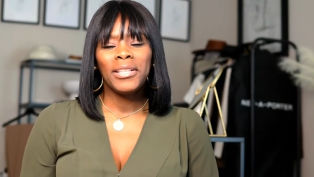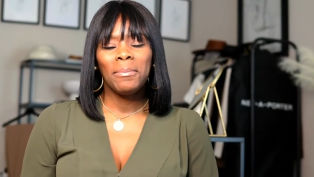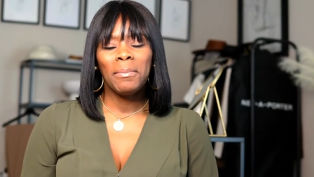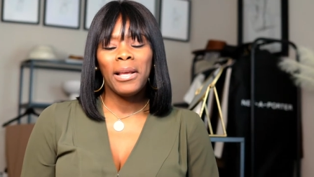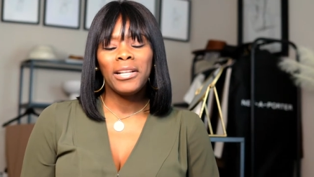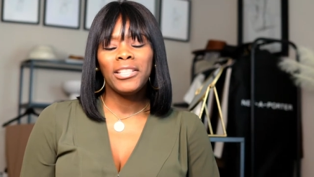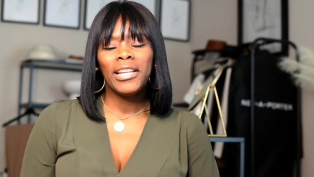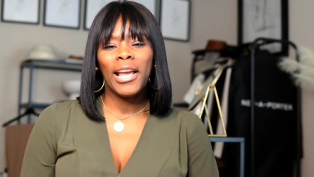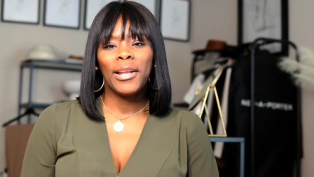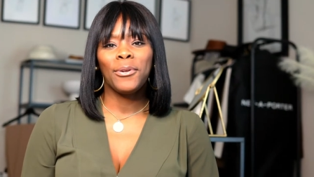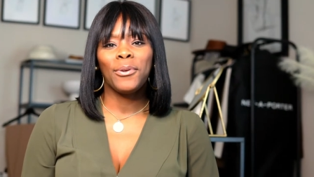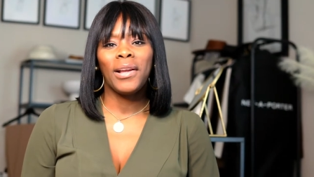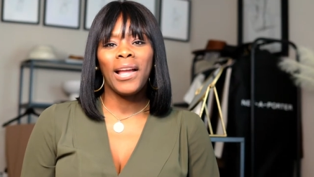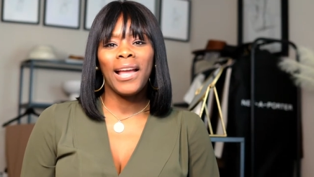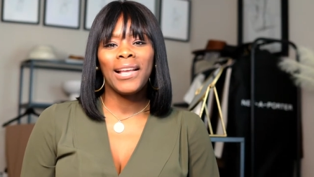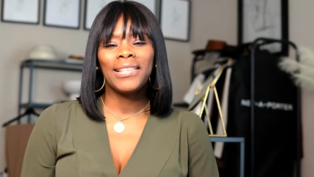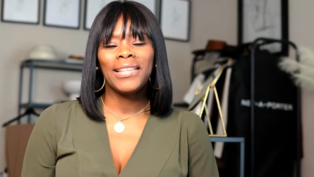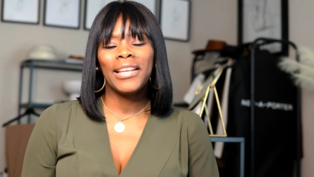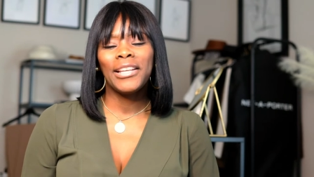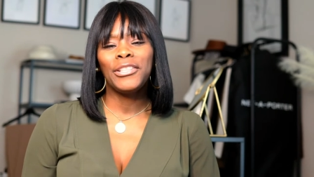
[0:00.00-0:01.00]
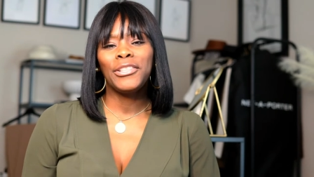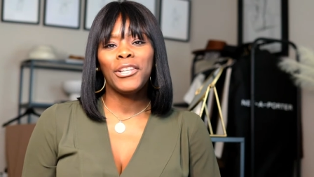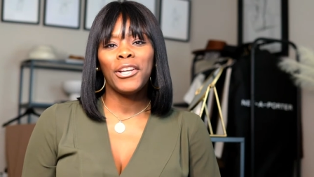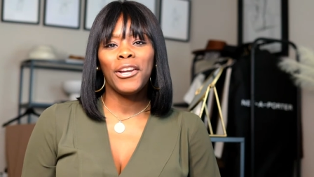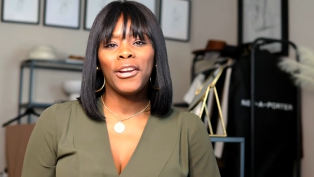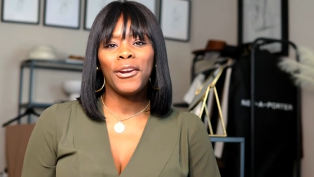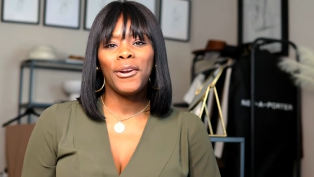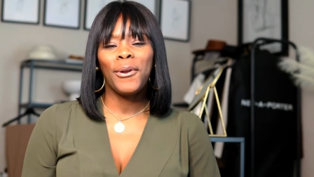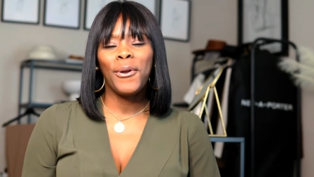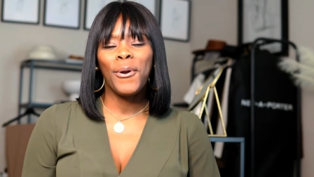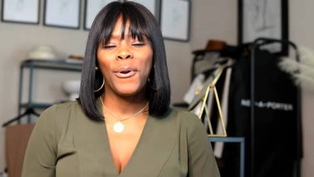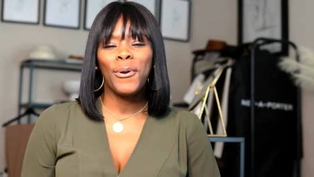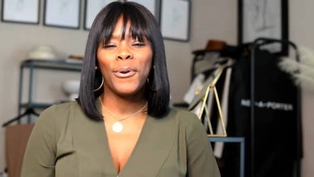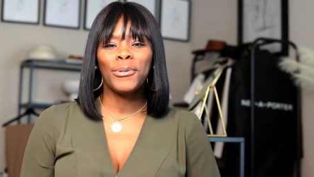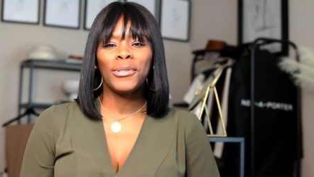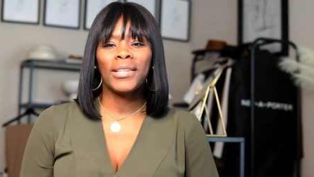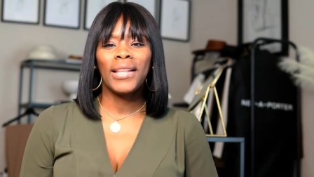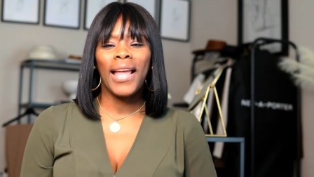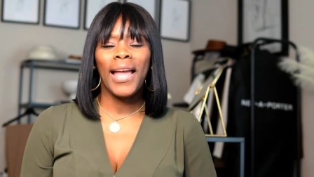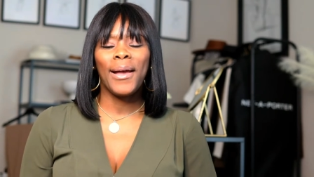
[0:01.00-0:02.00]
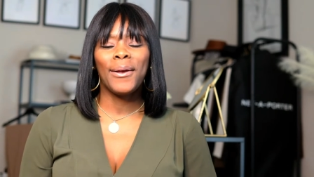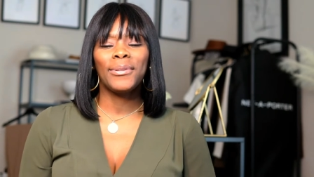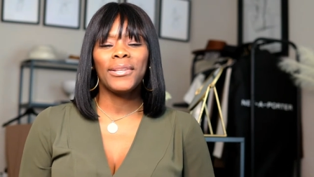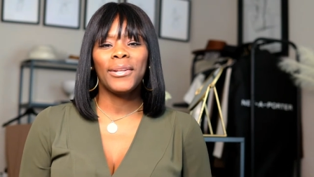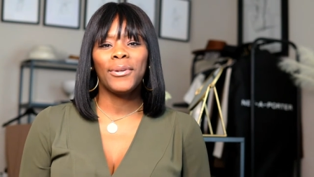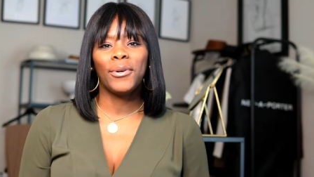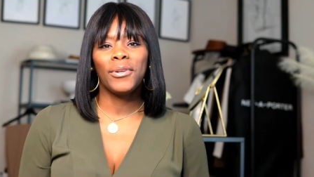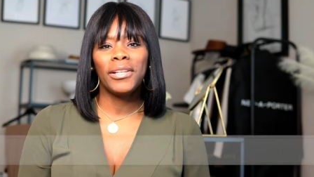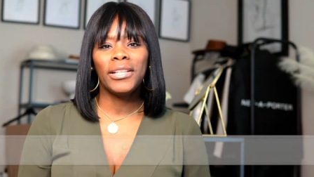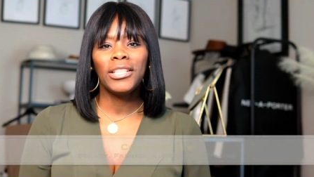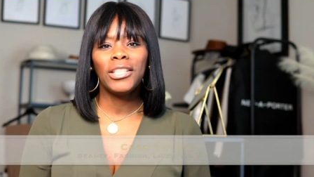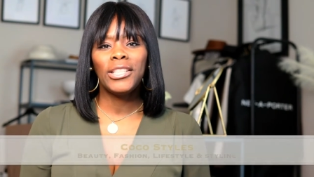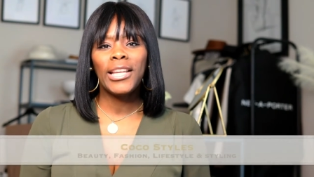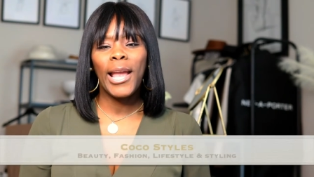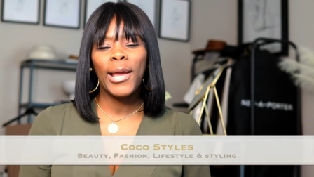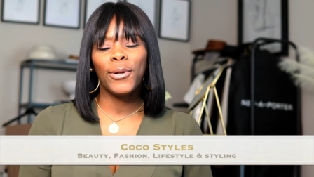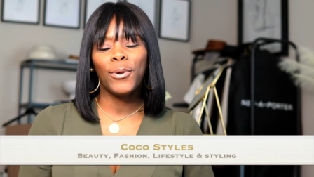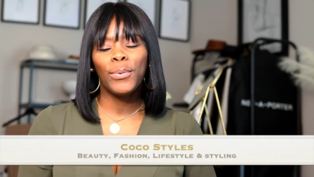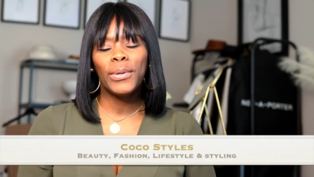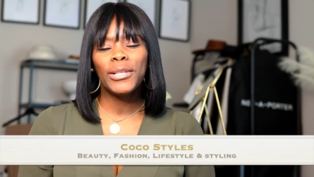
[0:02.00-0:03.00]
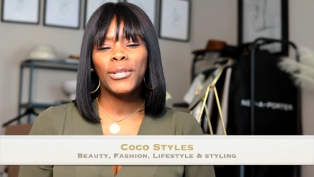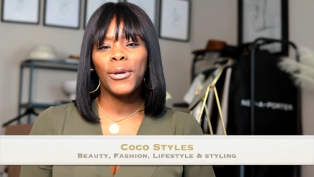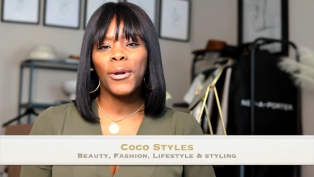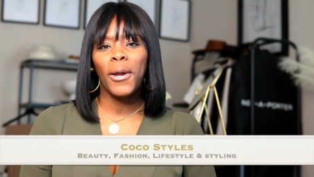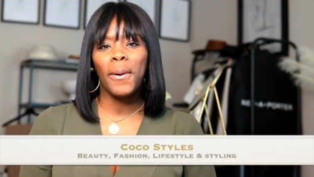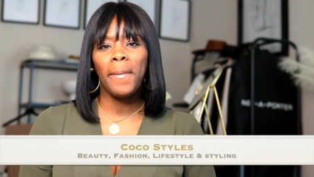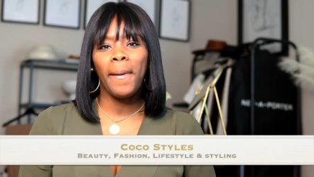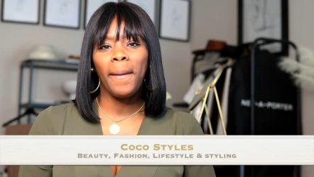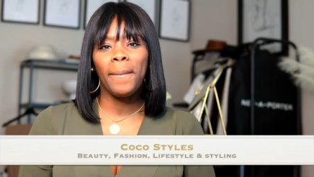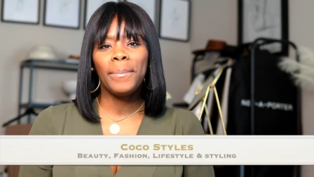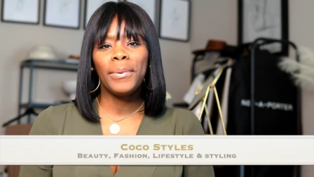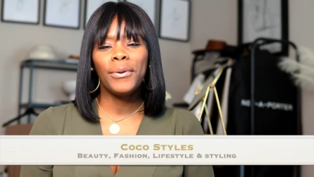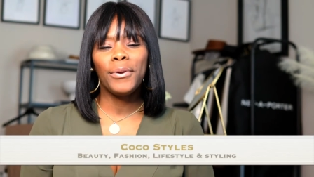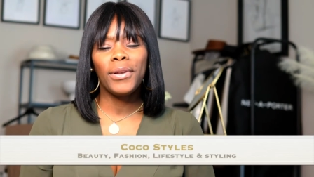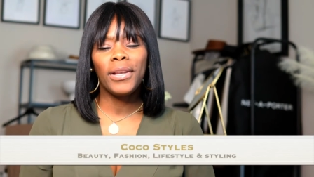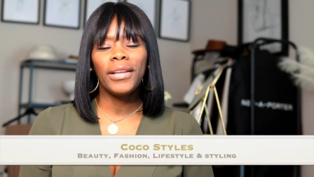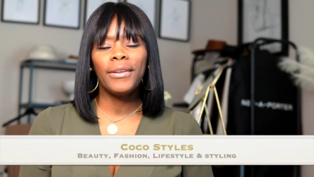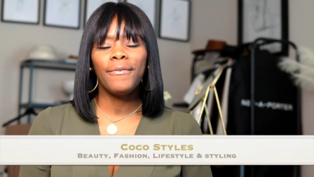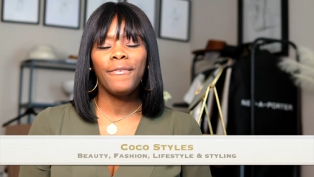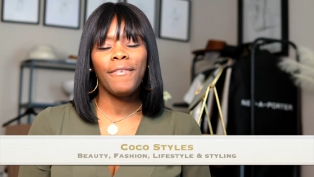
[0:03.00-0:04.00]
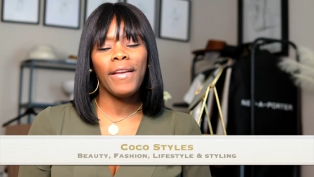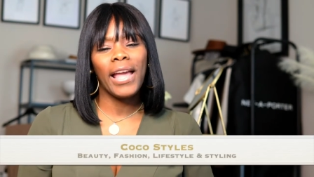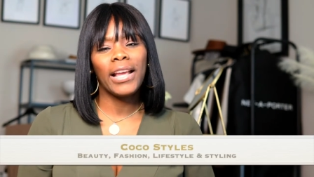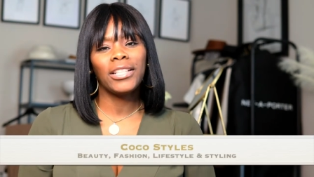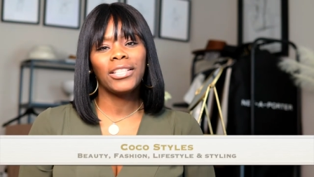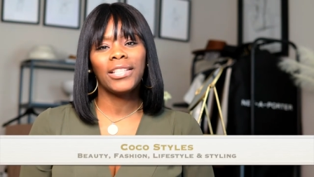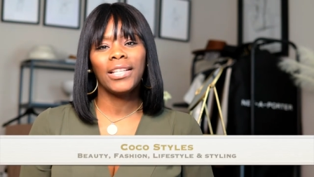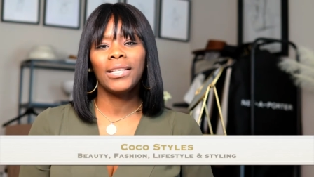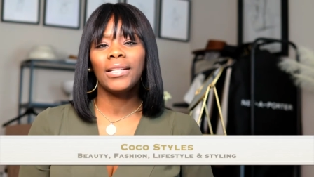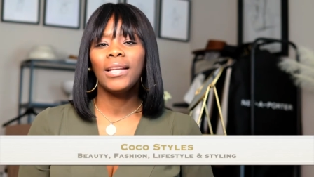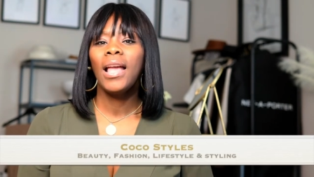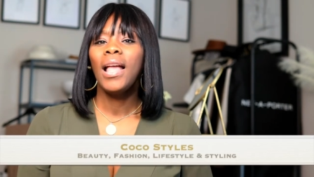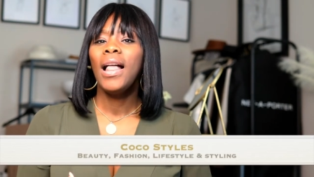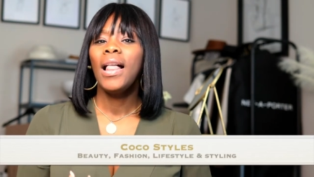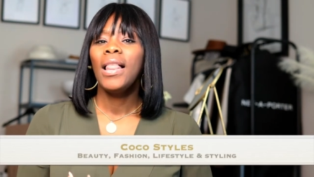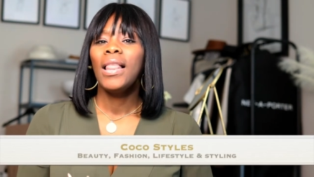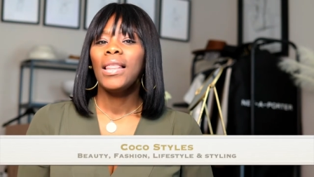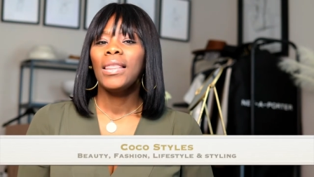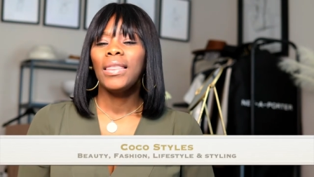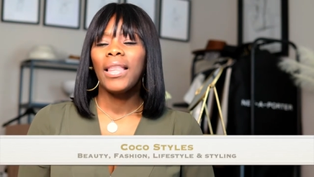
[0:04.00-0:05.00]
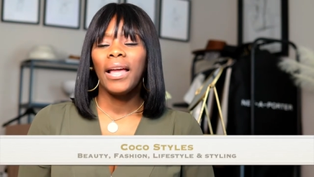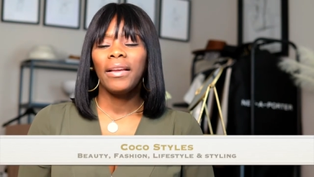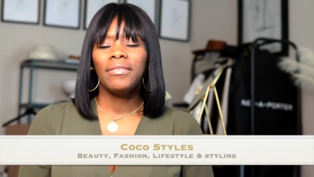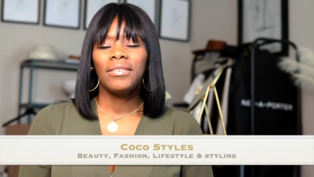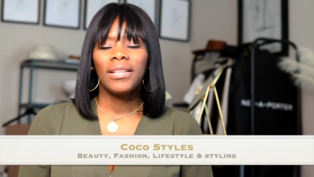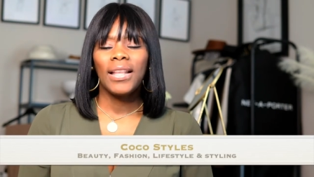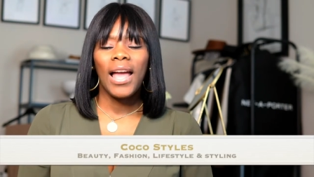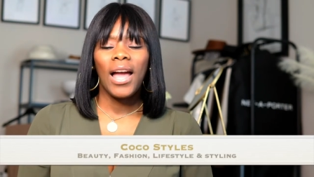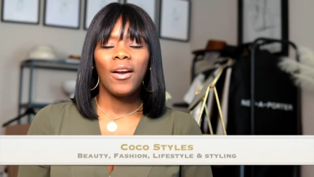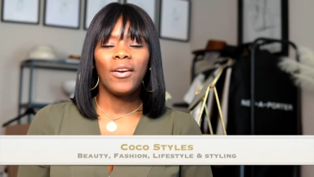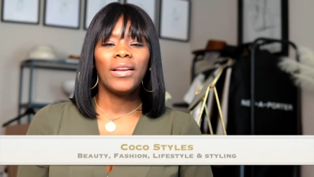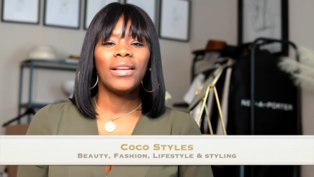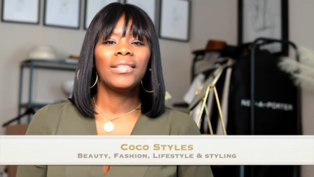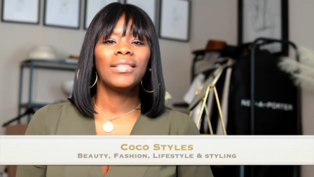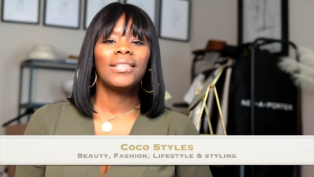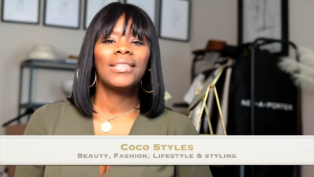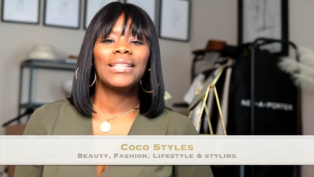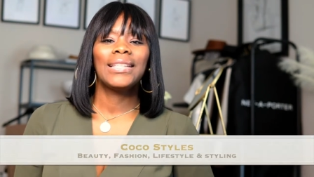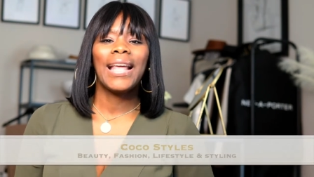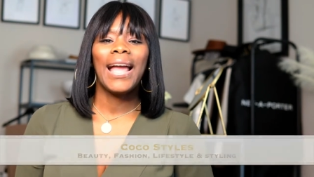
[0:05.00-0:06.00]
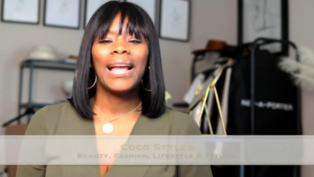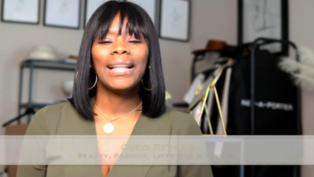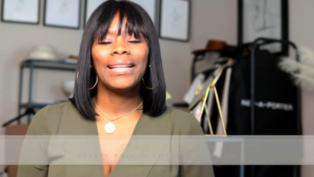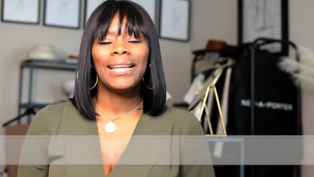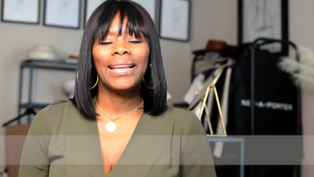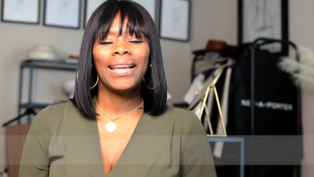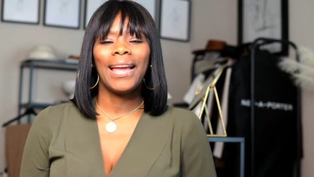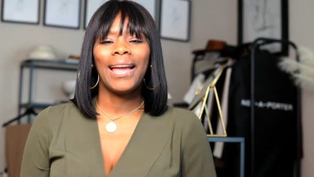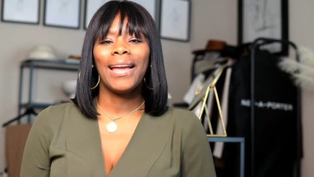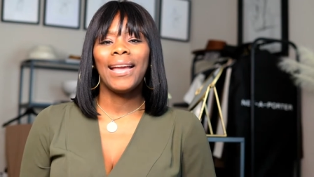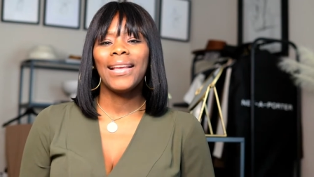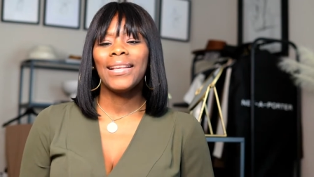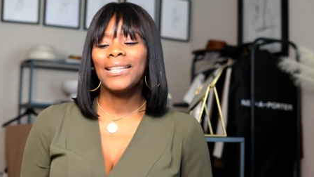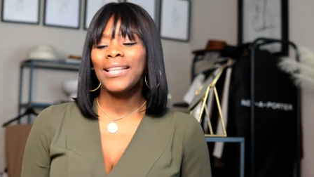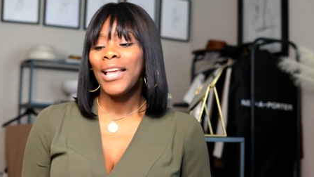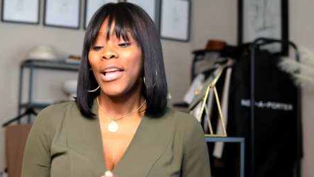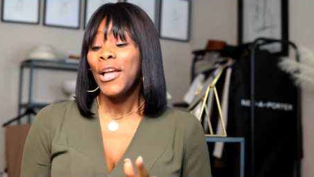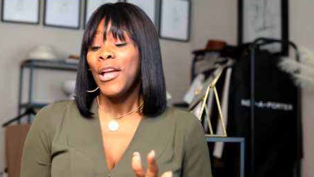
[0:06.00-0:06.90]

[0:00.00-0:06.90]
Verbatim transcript: to my channel guys. It's your girl Coco Styles and on this channel we talk about beauty, fashion, lifestyle, and styling guys.